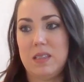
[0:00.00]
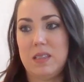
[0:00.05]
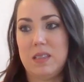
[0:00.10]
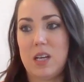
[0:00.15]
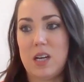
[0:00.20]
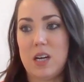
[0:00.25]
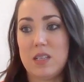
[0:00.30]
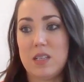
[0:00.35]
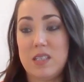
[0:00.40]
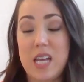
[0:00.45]

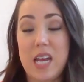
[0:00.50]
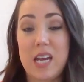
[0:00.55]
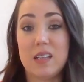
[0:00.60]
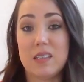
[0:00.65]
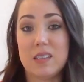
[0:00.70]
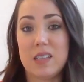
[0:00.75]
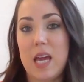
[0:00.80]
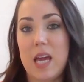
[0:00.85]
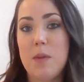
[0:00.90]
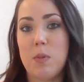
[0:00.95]
their data
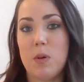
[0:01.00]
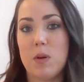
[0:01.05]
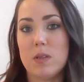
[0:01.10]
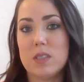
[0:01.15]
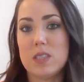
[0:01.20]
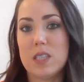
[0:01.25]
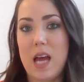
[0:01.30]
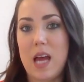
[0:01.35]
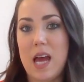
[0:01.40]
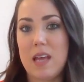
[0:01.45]

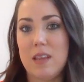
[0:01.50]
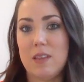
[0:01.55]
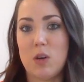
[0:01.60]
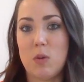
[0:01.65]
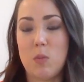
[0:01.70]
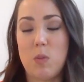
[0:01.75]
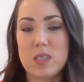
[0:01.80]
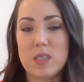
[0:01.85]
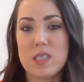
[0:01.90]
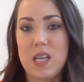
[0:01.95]
labeled, and
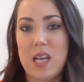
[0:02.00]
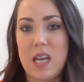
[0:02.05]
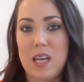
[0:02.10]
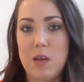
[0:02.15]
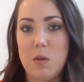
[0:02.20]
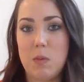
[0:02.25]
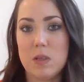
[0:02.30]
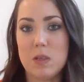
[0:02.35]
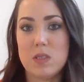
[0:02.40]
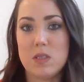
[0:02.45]
there wasn't
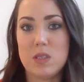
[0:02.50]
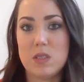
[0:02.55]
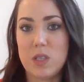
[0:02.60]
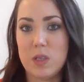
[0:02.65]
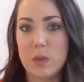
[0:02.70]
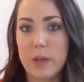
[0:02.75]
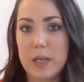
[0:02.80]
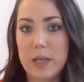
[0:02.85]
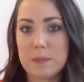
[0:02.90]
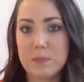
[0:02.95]
anyone to
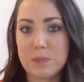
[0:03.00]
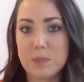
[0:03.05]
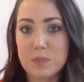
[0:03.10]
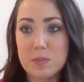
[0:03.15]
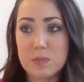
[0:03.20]
do it